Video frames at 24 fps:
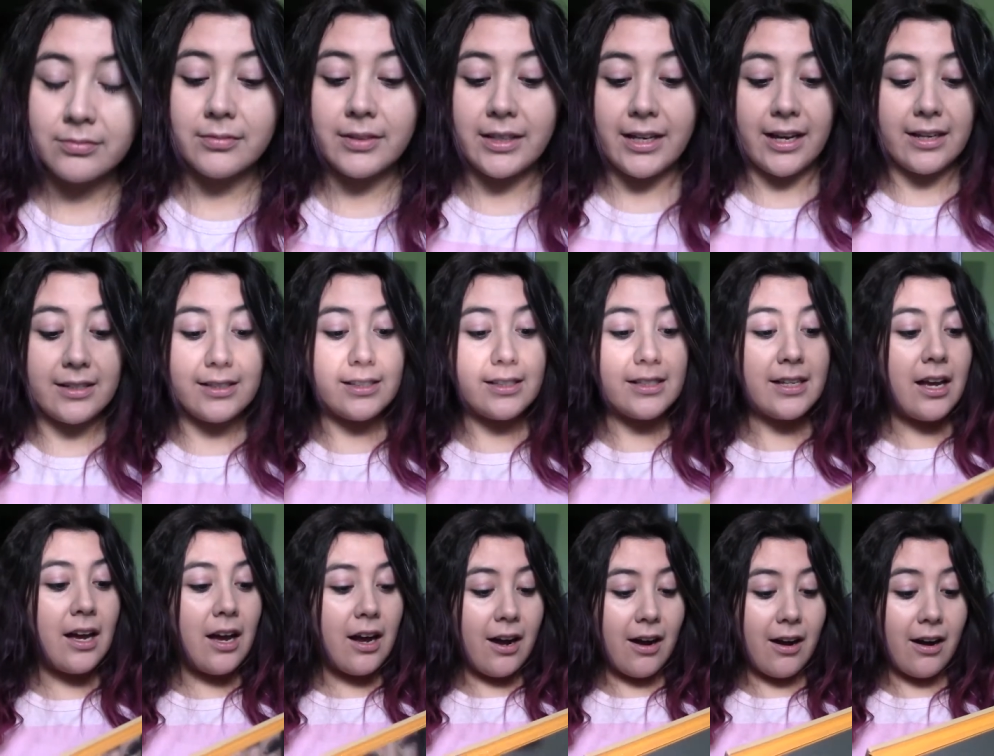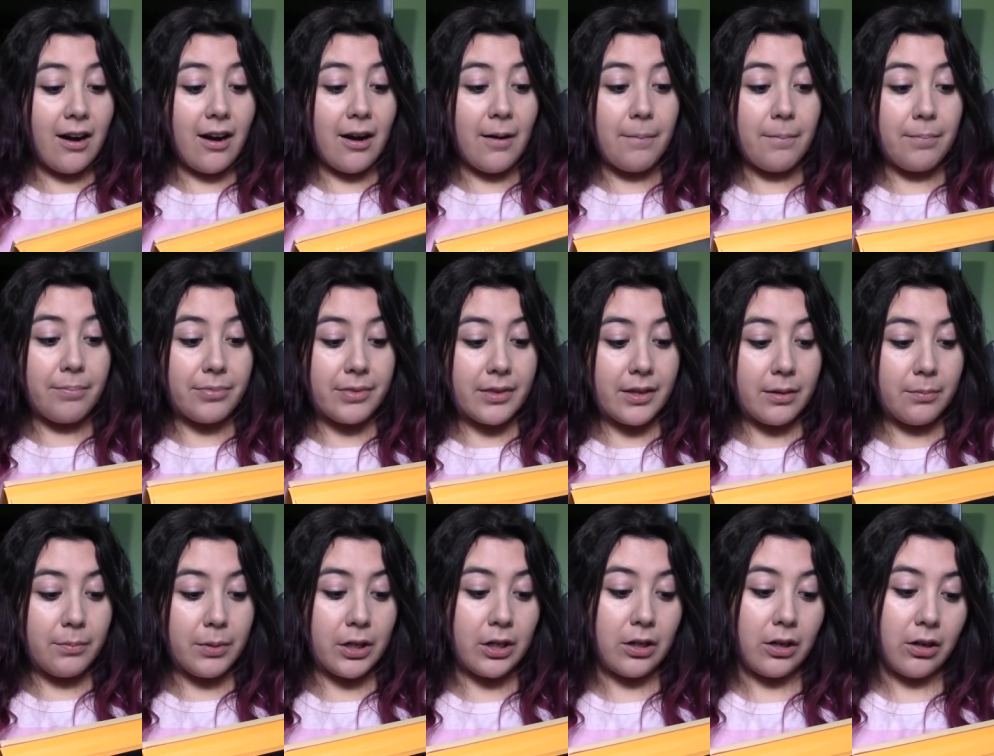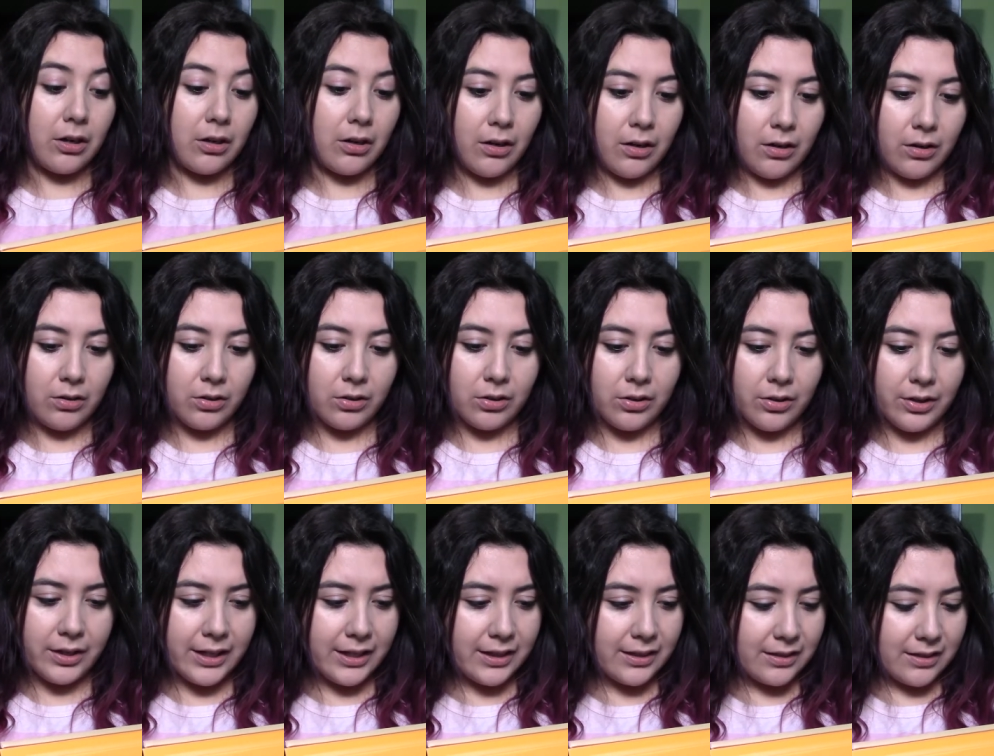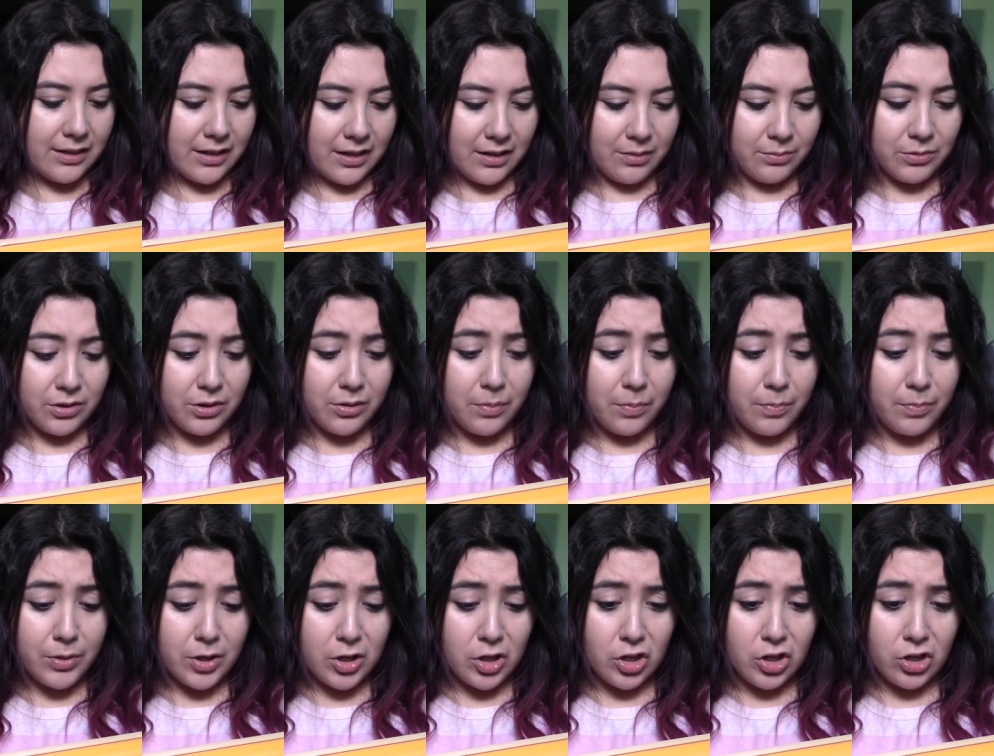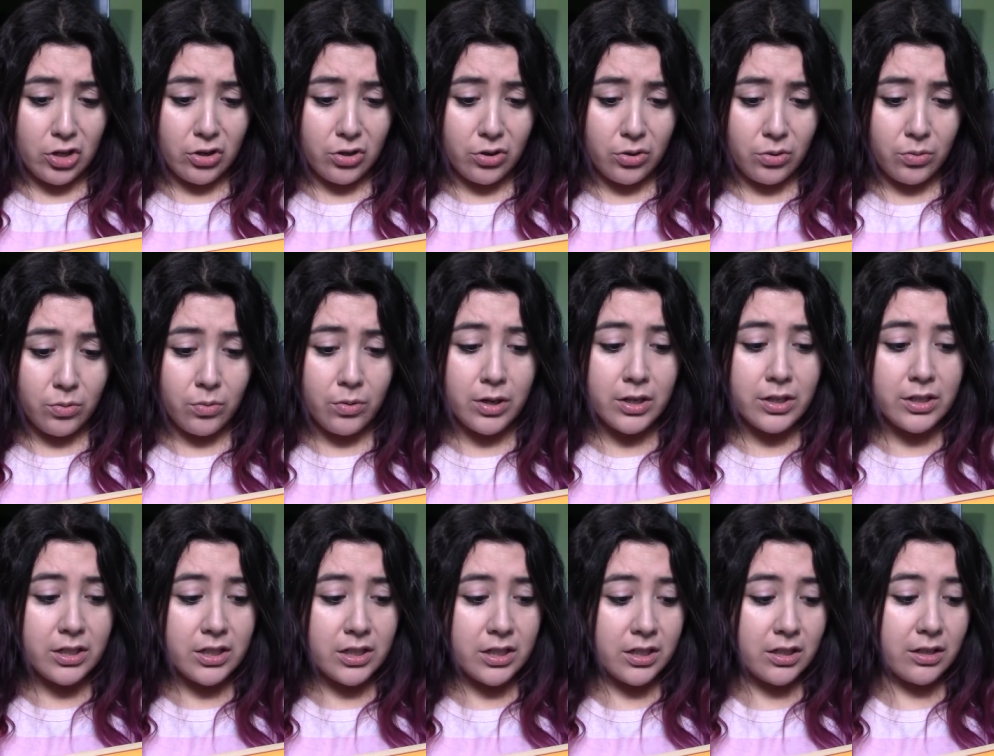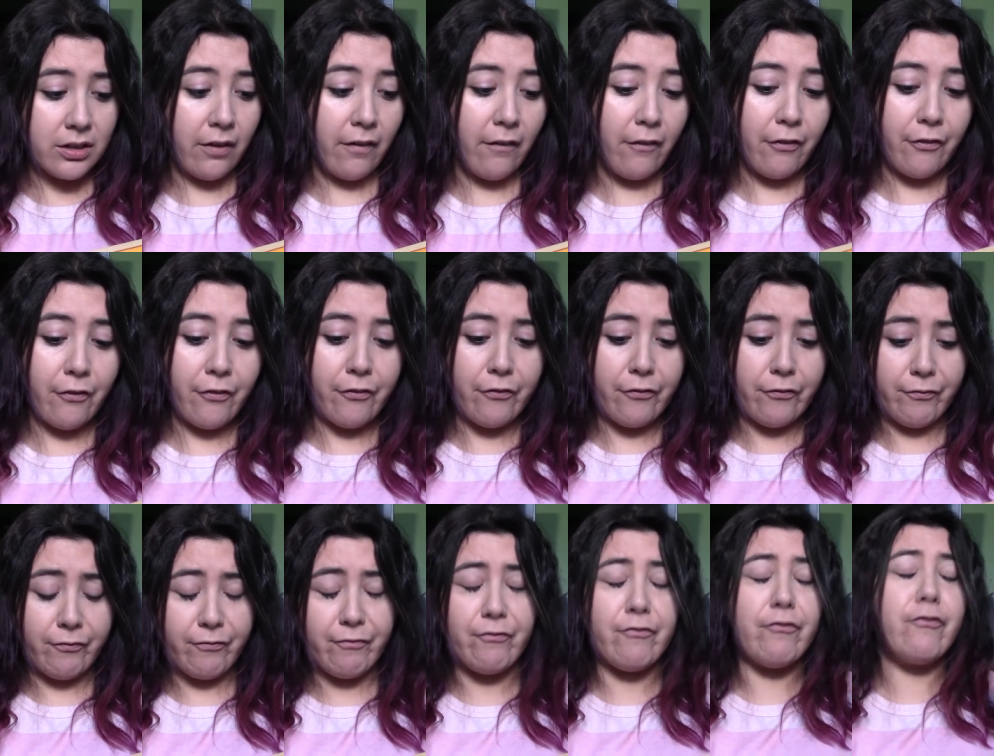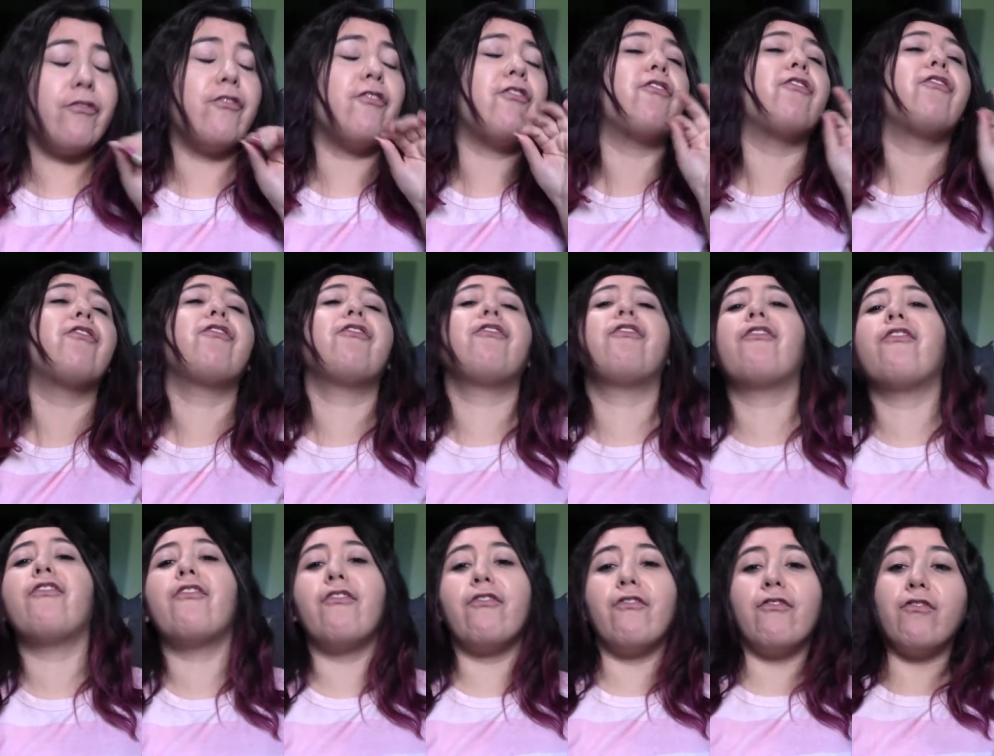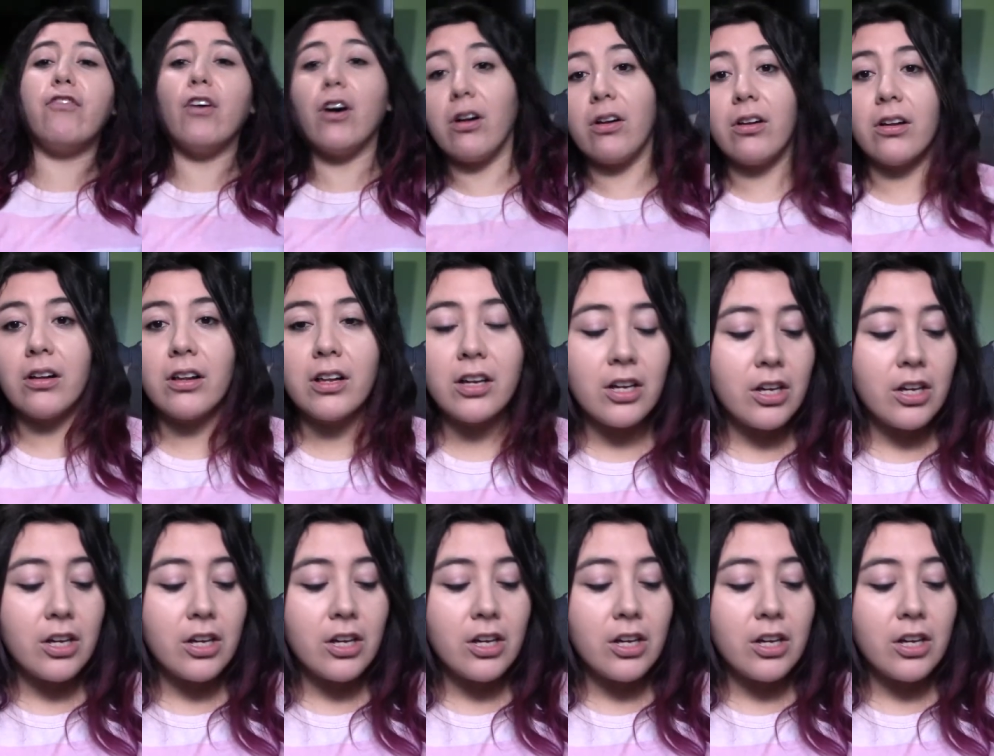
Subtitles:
yes. But girl, look at them. They're beautiful.